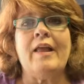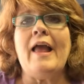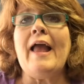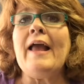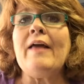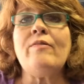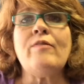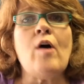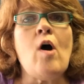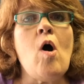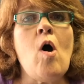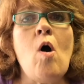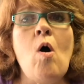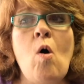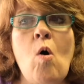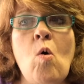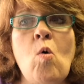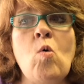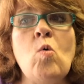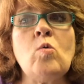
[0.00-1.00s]
And the
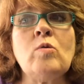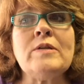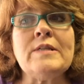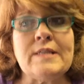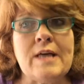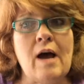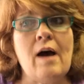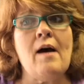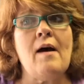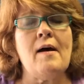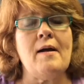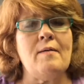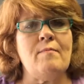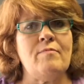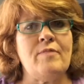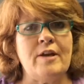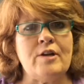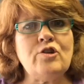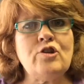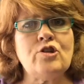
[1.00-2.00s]
whole time
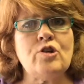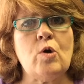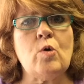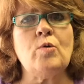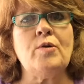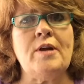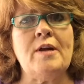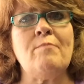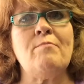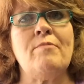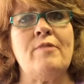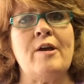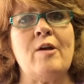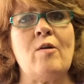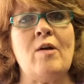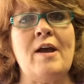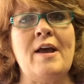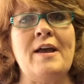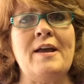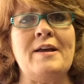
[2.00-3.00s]
they showed him their
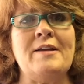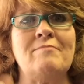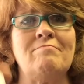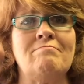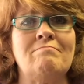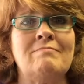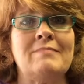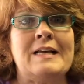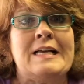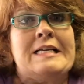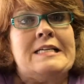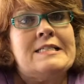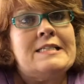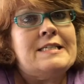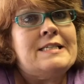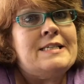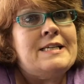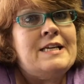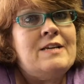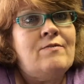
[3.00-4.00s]
hate,
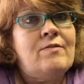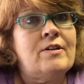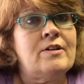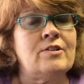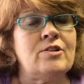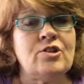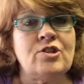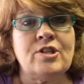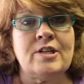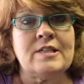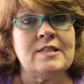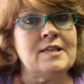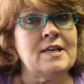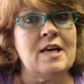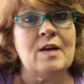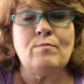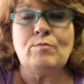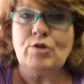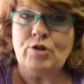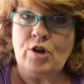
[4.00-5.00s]
Stephen just
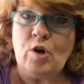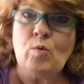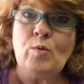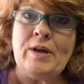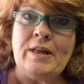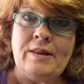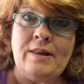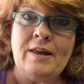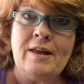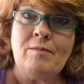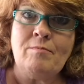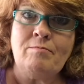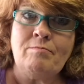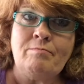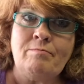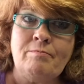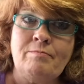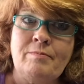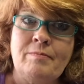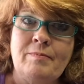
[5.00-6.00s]
kept showing them
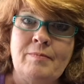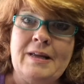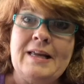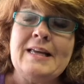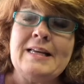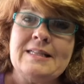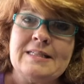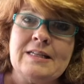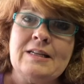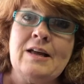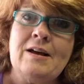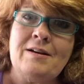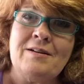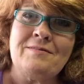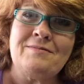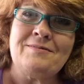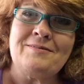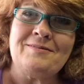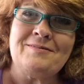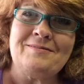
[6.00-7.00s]
his love.
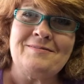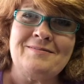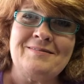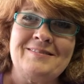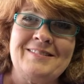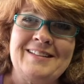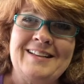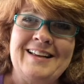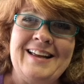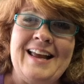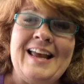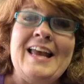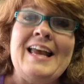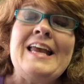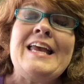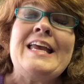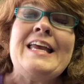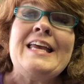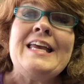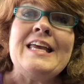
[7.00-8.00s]

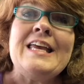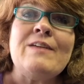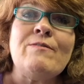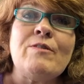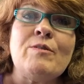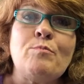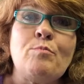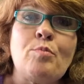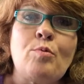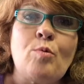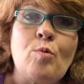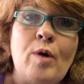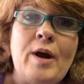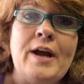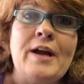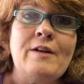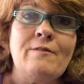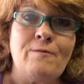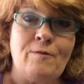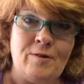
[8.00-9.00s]
He even
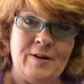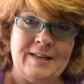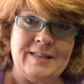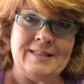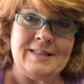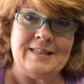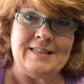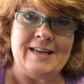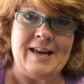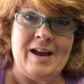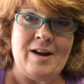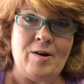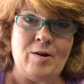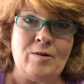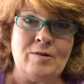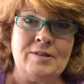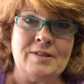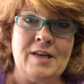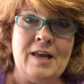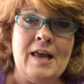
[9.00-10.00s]
prayed for his
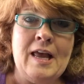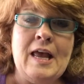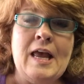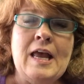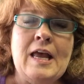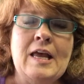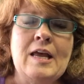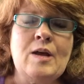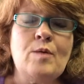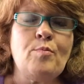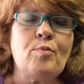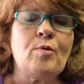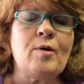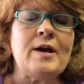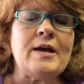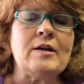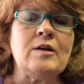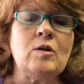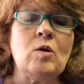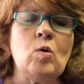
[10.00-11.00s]
attackers. He
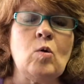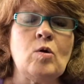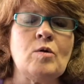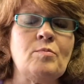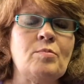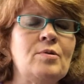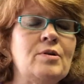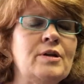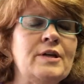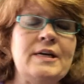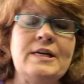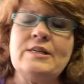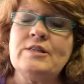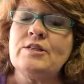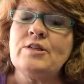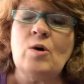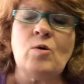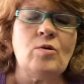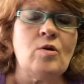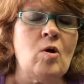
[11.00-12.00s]
prayed, "Lord, please
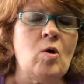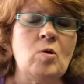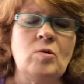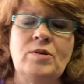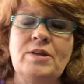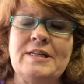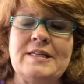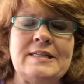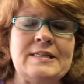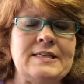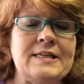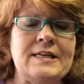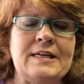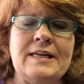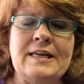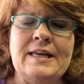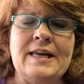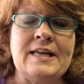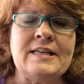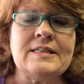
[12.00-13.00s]
don't hold this sin
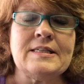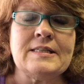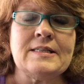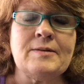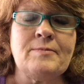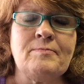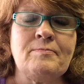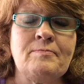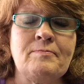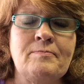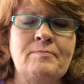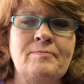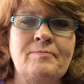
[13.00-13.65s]
against them."